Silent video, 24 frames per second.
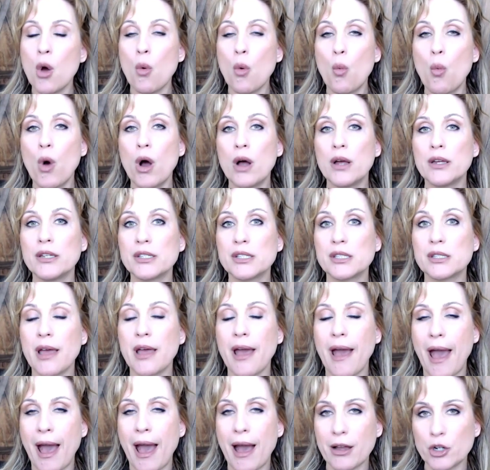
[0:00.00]
was
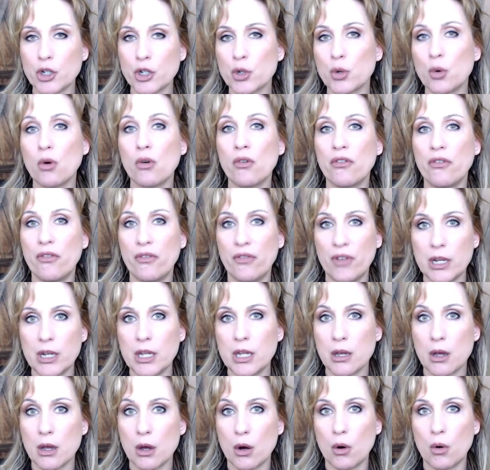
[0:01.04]
the actual
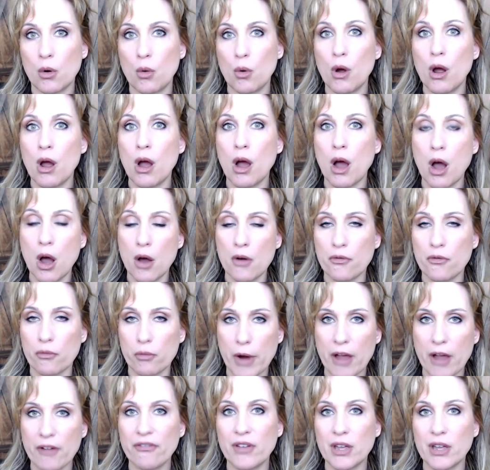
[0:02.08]
video of
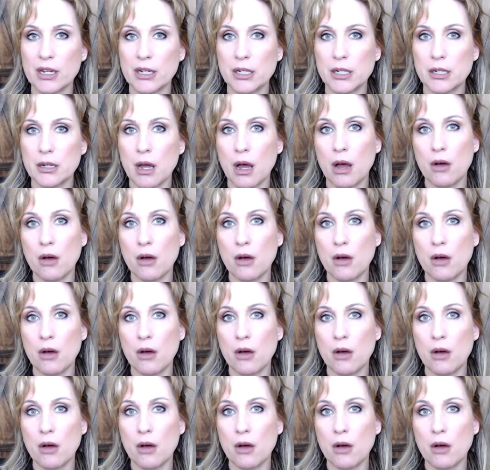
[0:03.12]
Reffitt,